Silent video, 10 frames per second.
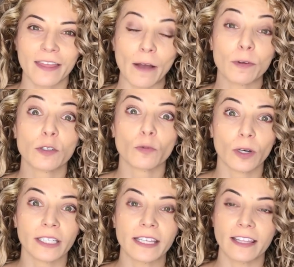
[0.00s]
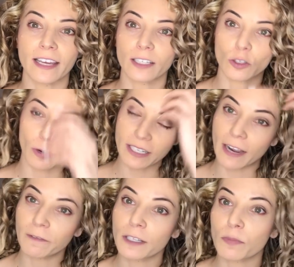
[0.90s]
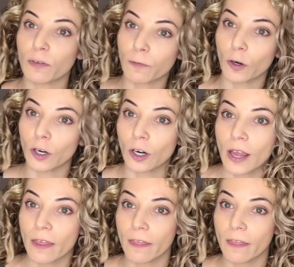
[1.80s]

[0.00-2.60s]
That one's really thick, so I definitely prefer